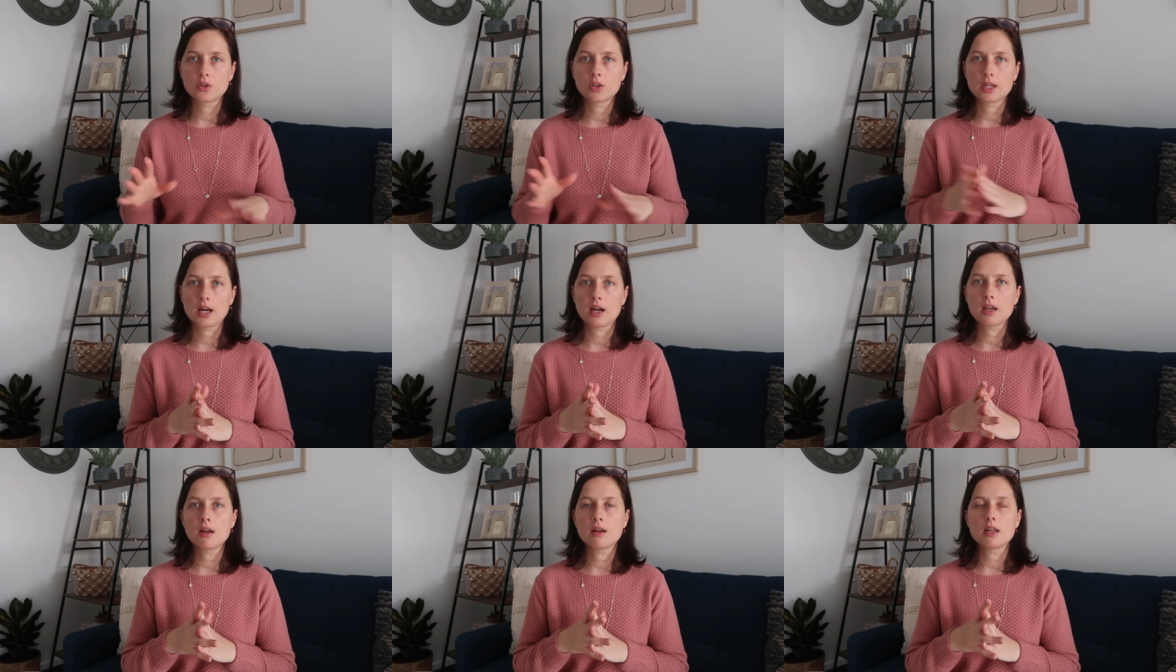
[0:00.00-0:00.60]

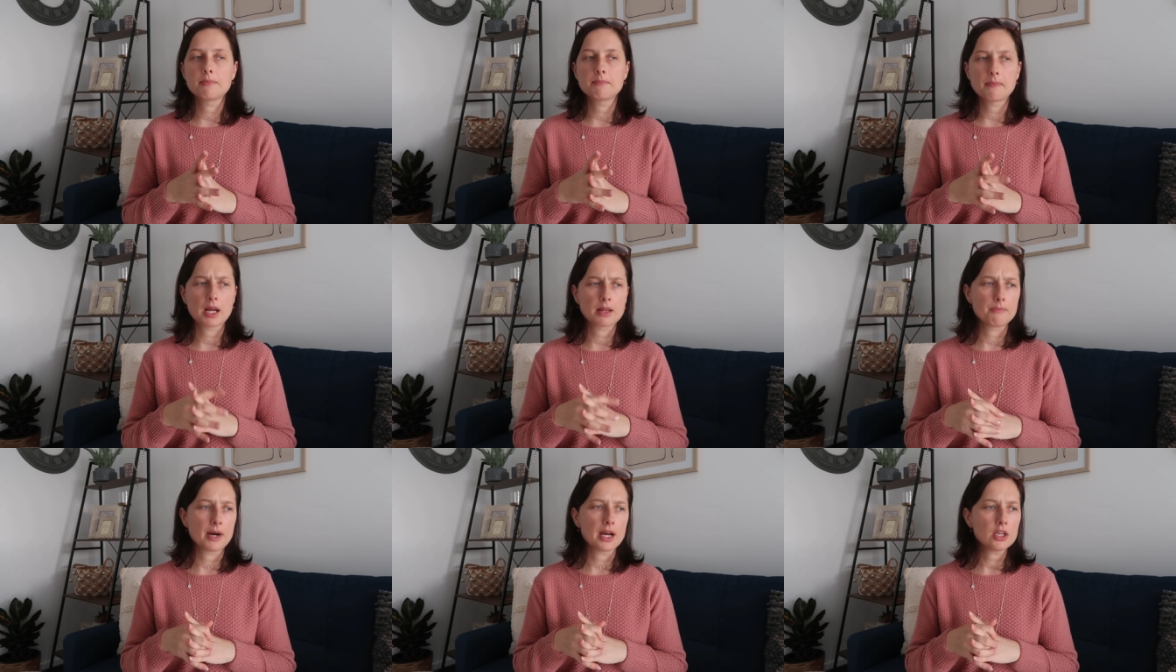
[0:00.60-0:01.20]
Okay, in,
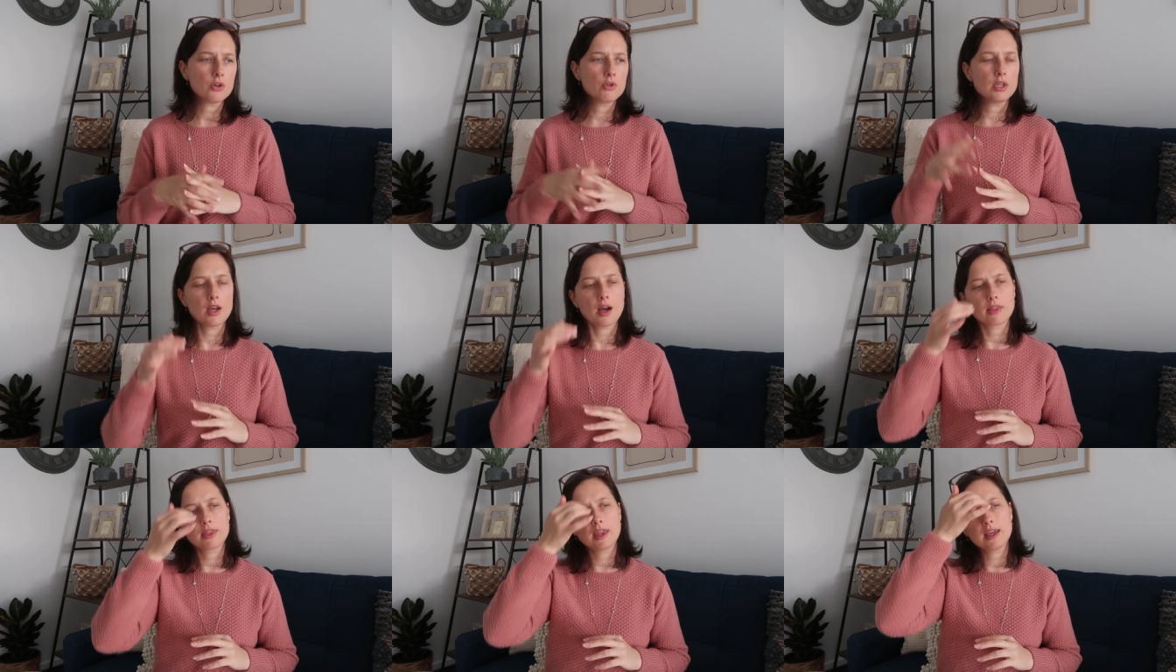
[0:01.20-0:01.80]
at my uni,
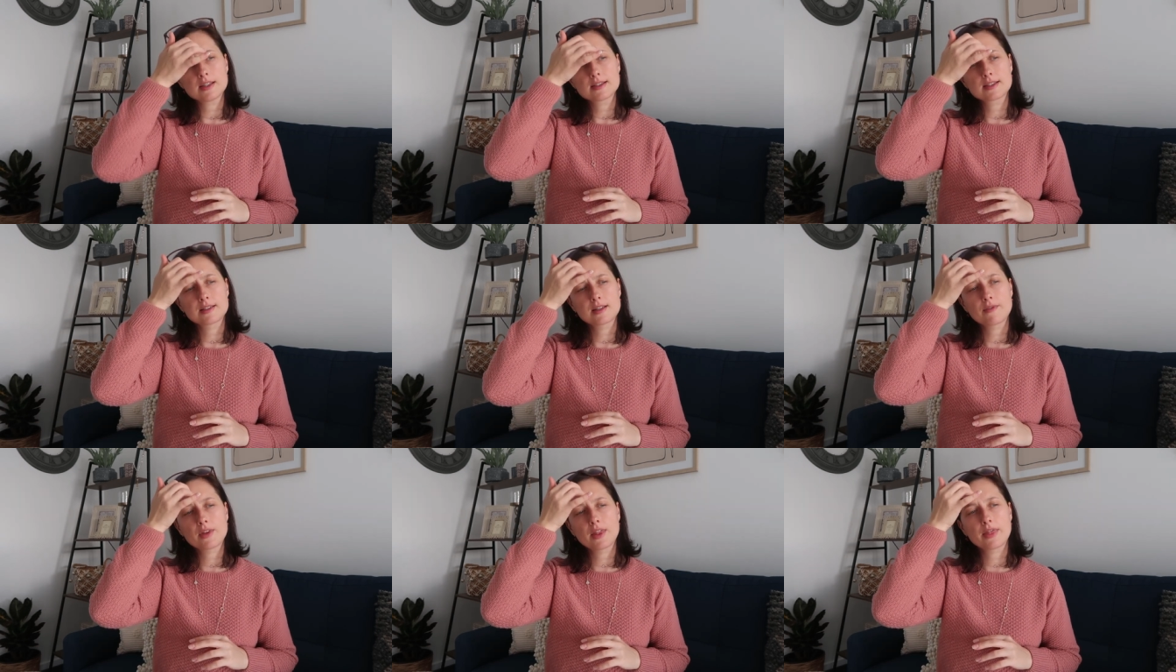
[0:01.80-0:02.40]
I think it's
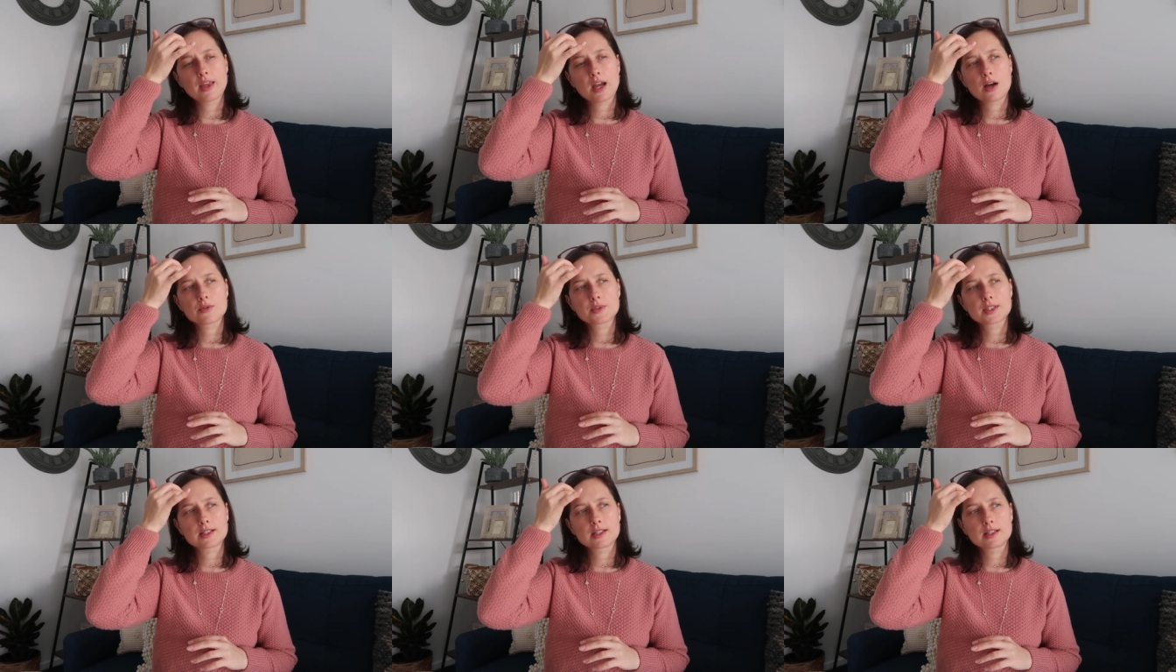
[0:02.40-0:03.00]
seven
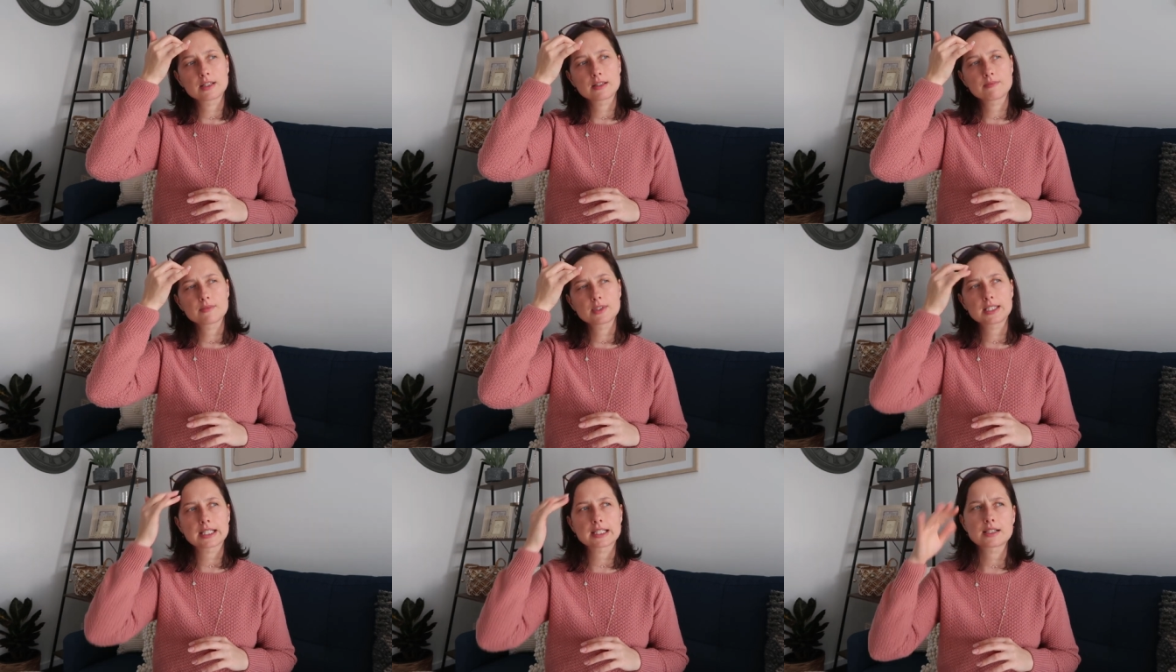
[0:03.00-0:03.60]
thousand
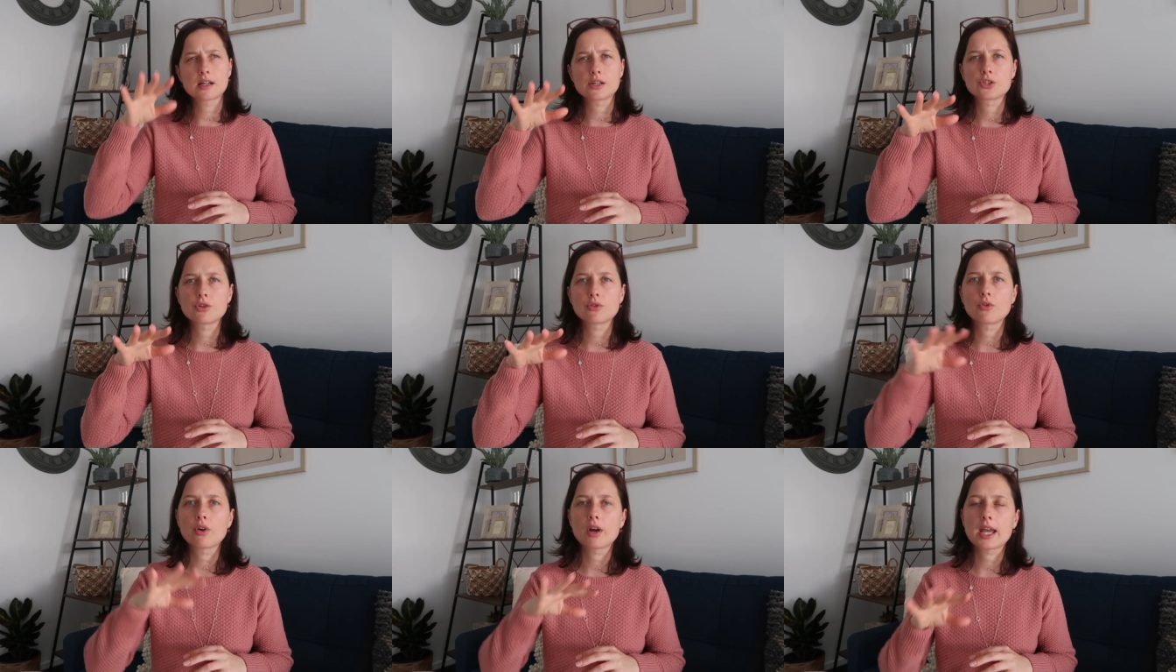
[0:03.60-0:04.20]
six
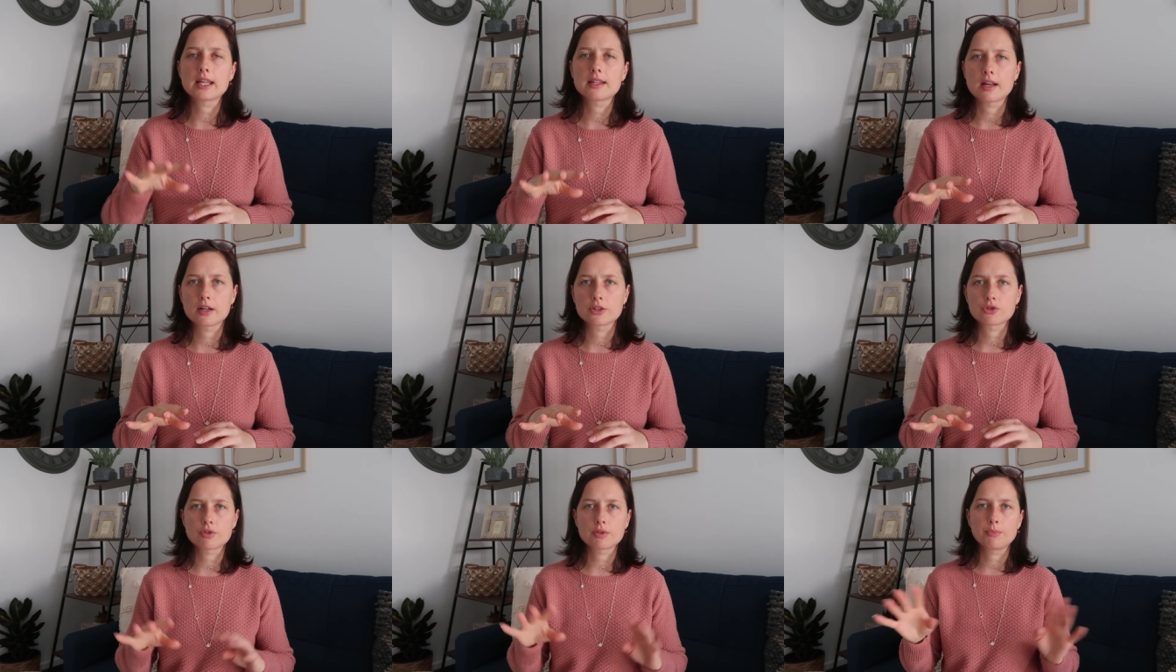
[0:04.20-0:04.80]
hundred or eight
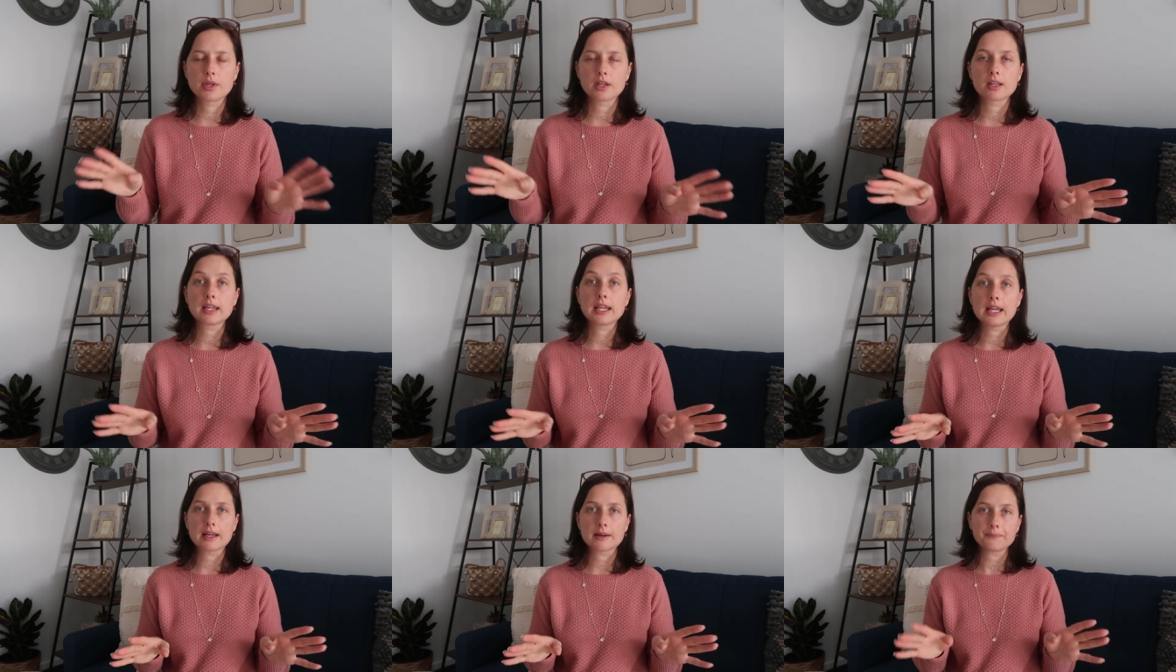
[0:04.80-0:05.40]
hundred per
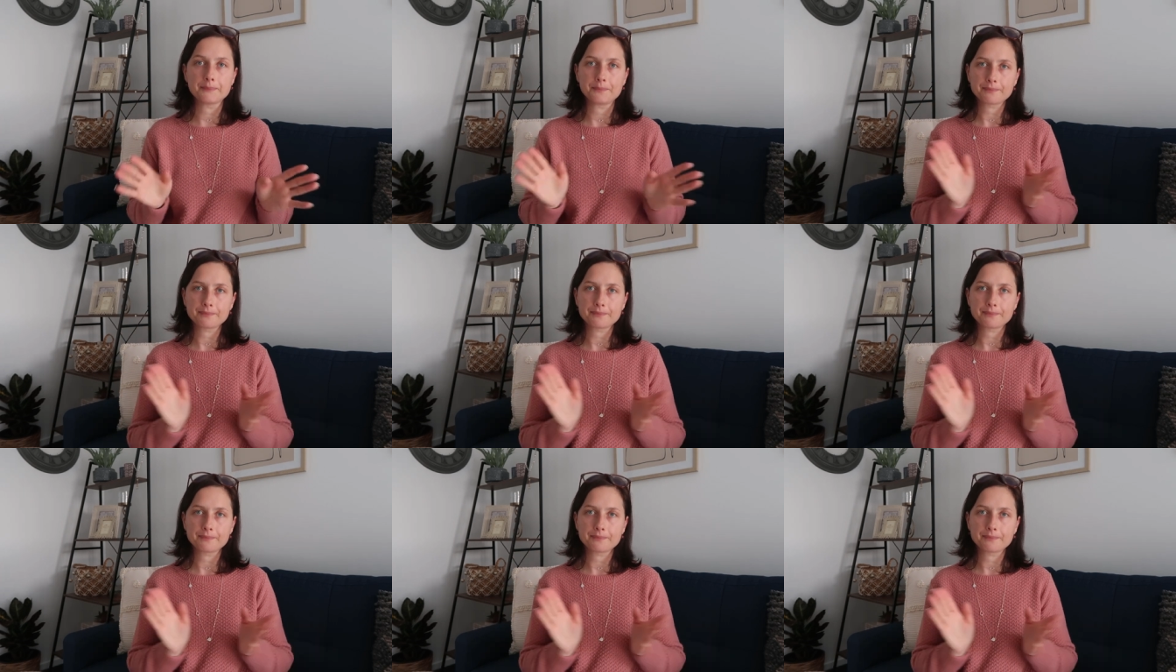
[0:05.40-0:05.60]
year.